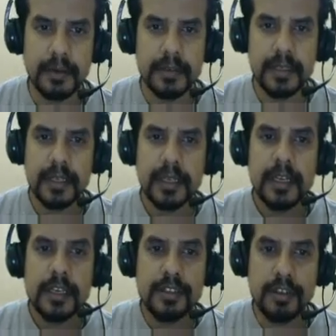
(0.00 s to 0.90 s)
fine.
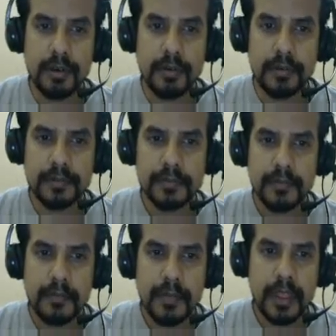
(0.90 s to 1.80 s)
So
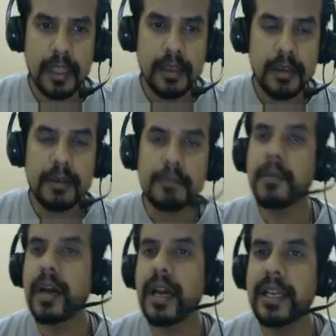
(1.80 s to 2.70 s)

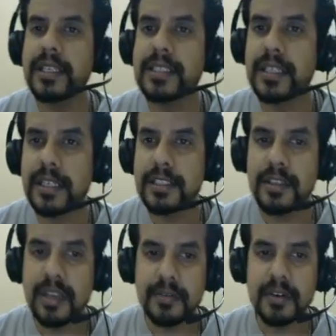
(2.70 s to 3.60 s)
my
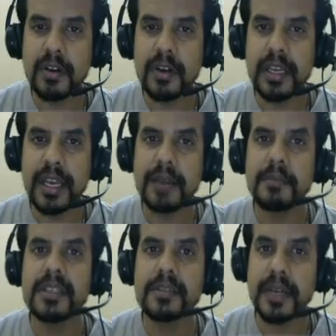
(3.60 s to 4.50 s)
search network only
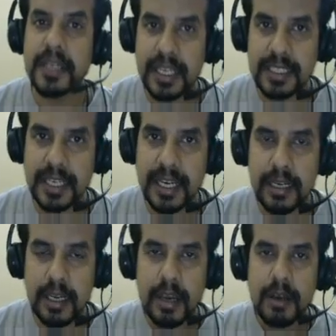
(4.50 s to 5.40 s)
ad means my text
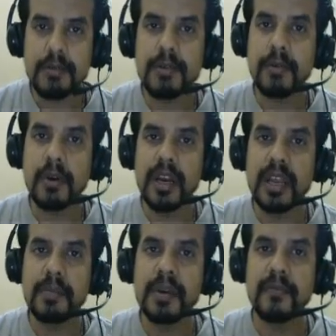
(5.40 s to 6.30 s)
ad would
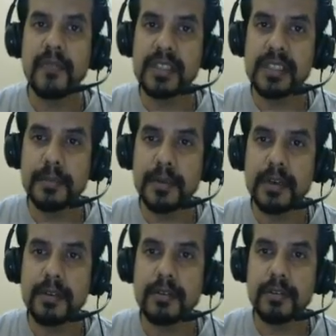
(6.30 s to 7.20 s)
only be
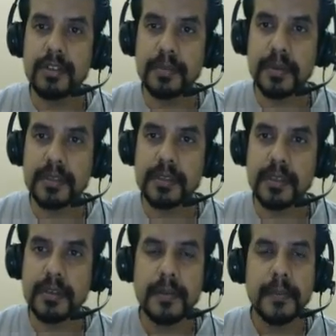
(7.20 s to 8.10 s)
visible to those
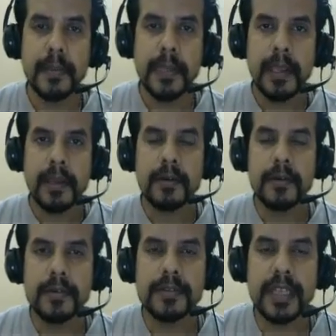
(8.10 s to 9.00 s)
person
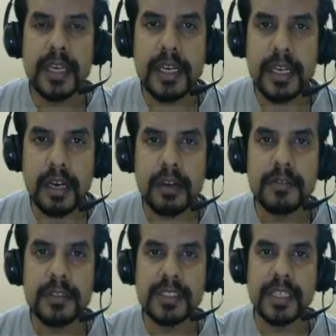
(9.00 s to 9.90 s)
whose
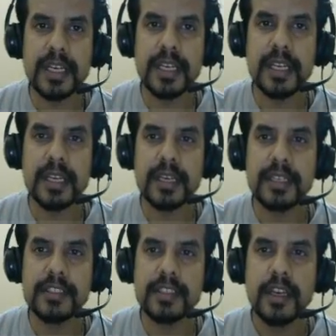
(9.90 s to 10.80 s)
account setting
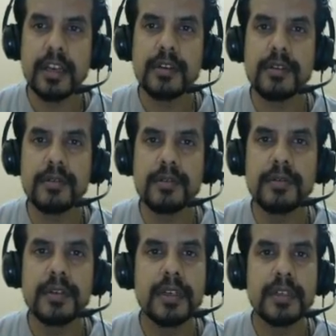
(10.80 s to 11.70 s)
is
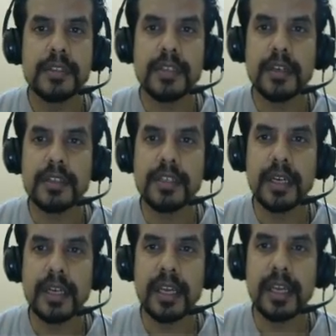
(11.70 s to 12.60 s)
to search.